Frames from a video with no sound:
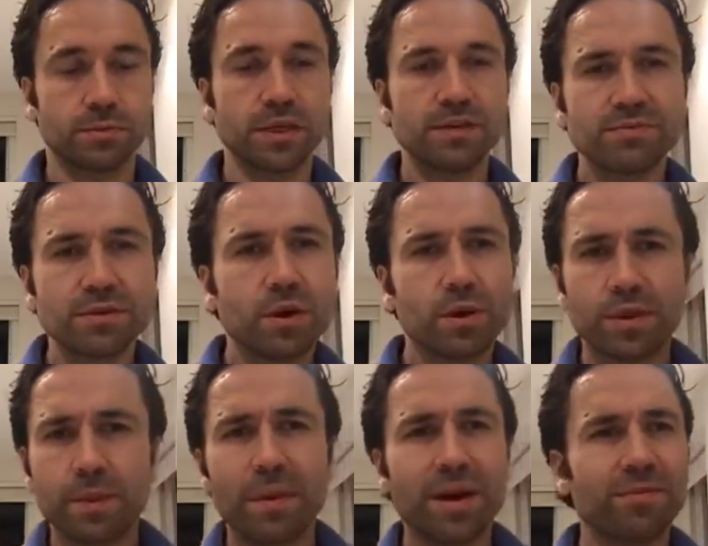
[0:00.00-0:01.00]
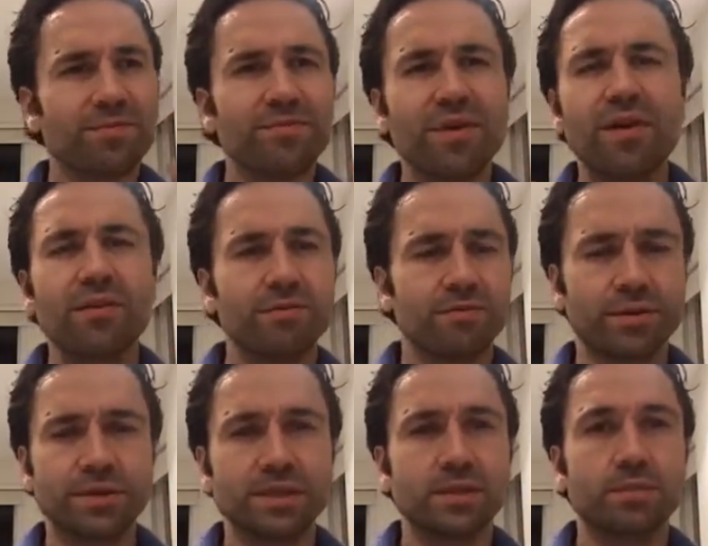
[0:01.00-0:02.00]
Even though they might be very, very
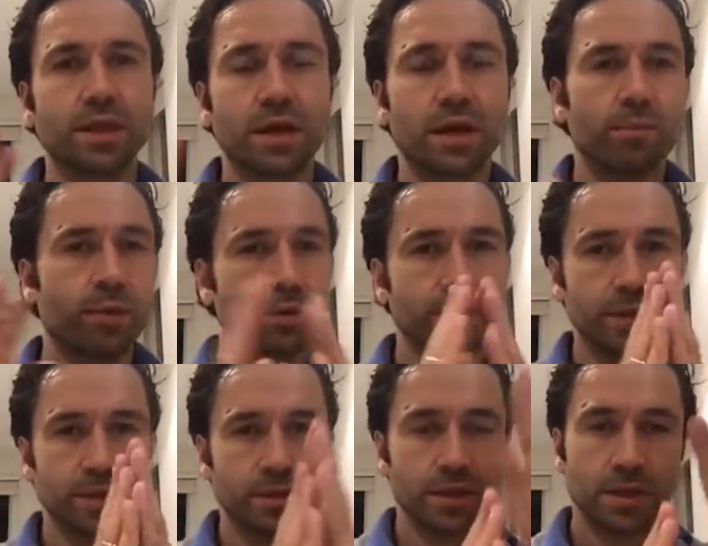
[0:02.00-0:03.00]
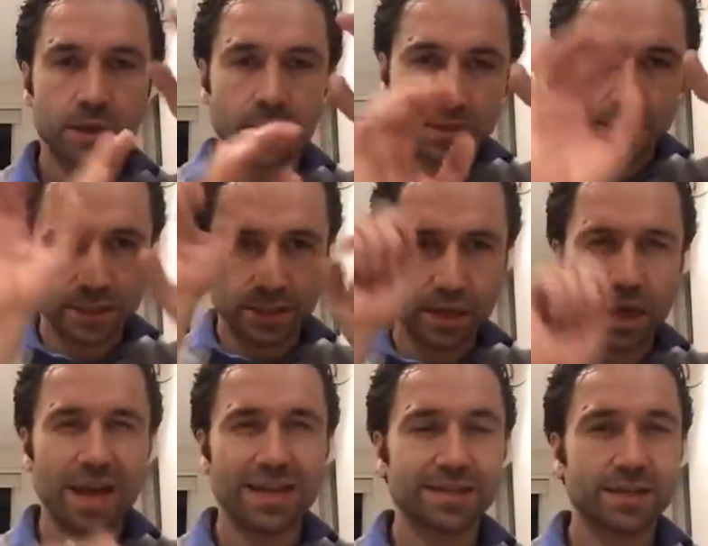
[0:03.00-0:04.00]
similar, both in
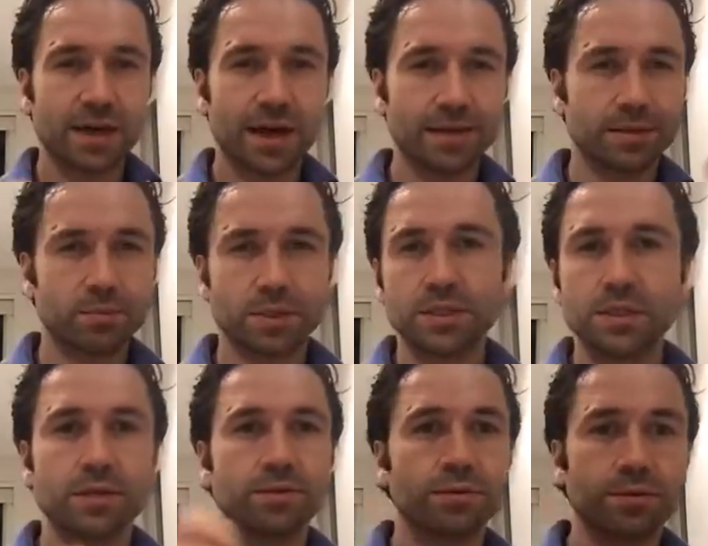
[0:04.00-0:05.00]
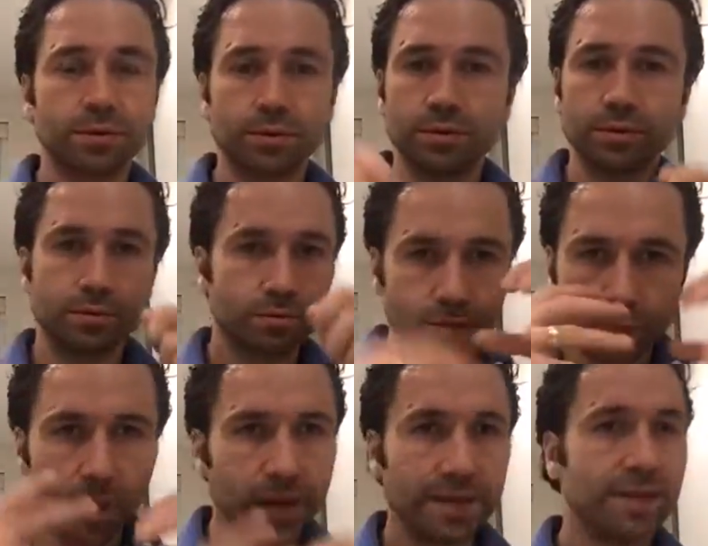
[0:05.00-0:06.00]
design, cut, material, the
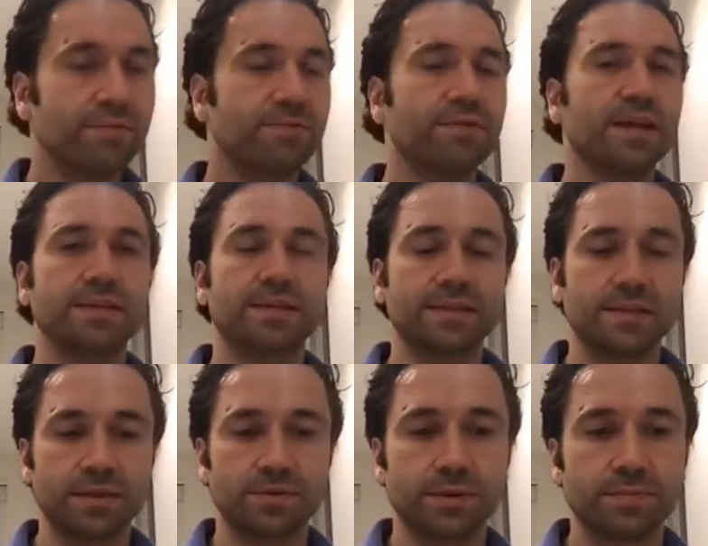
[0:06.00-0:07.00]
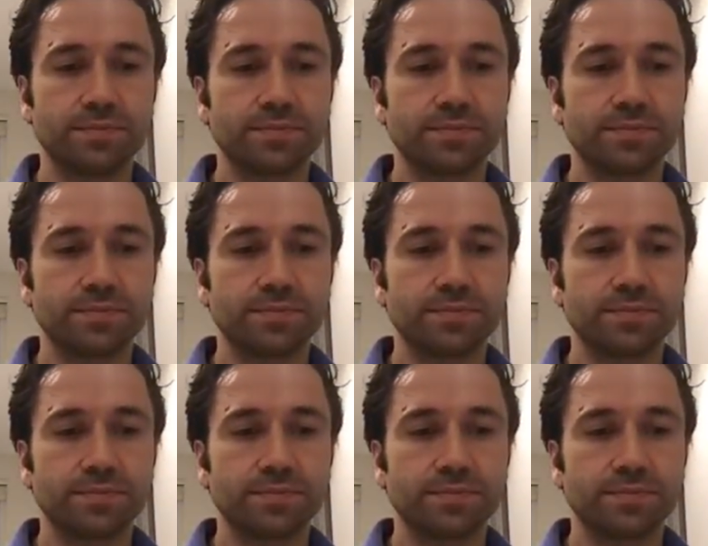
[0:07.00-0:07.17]
way they fit, et cetera.